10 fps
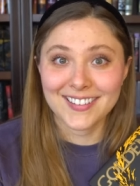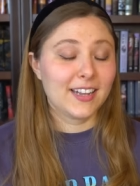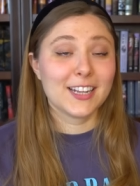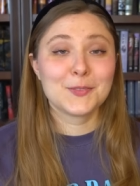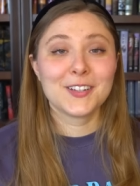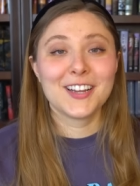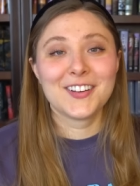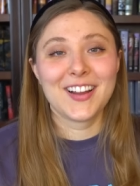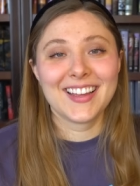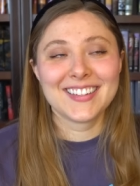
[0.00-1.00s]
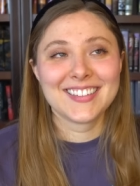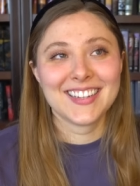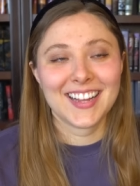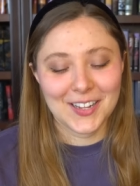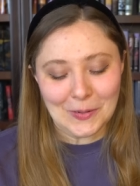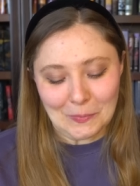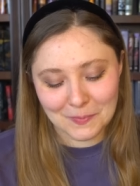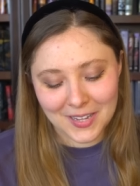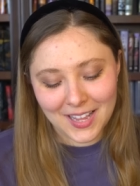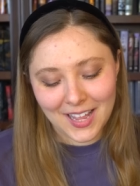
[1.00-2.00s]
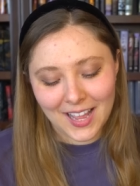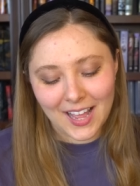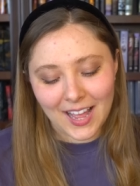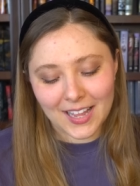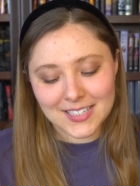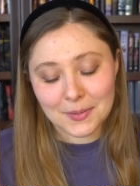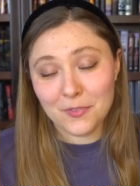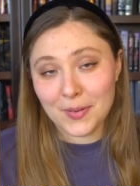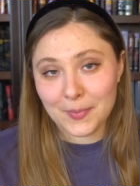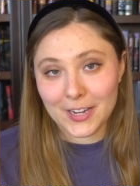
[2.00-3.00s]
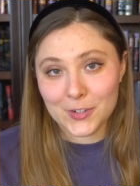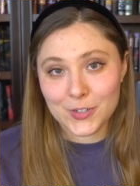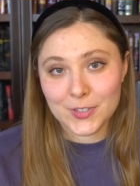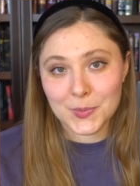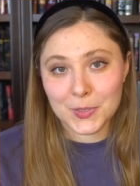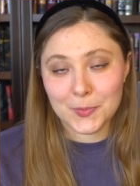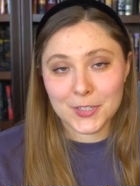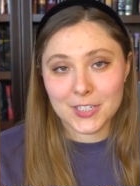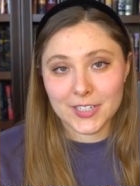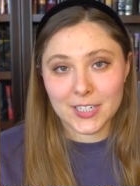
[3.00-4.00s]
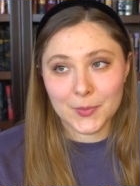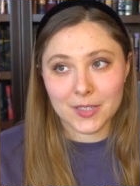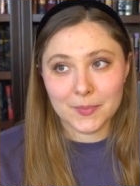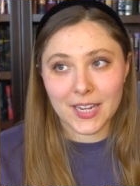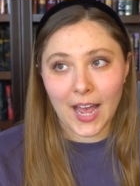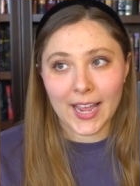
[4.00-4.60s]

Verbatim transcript: The next book I read, some of my patrons were supposed to read it with me.